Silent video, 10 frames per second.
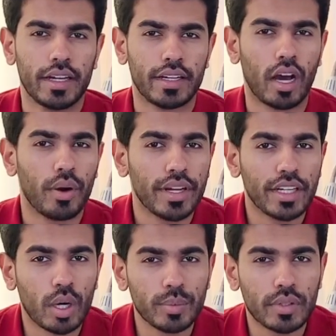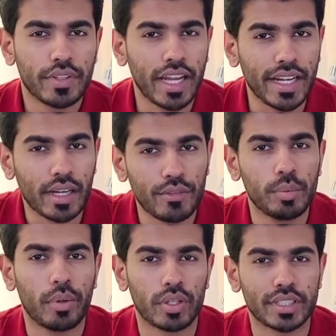Now, in terms of the interview
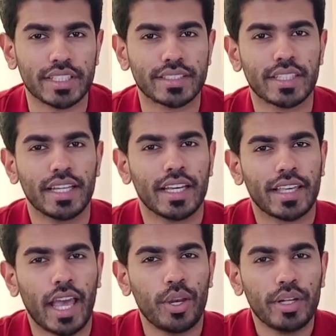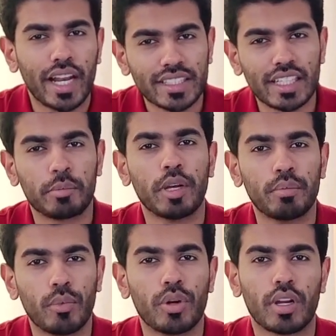process, can you tell us a little bit
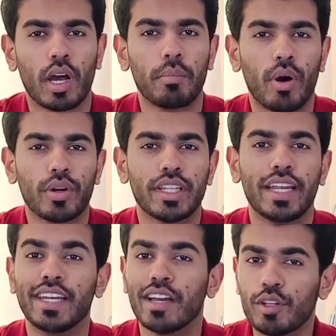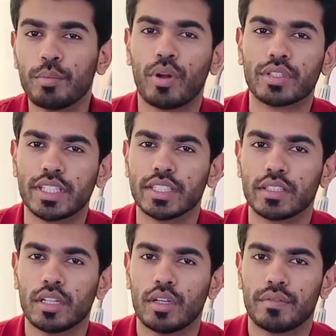more about the interview process
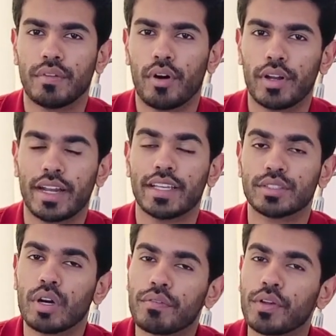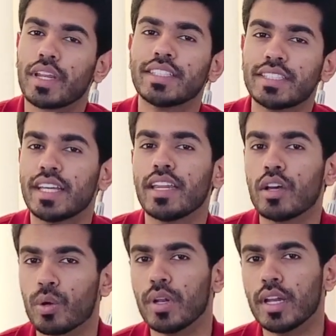for a software engineering
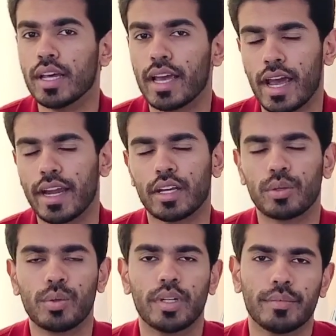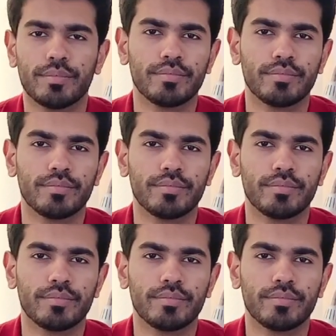role at Google?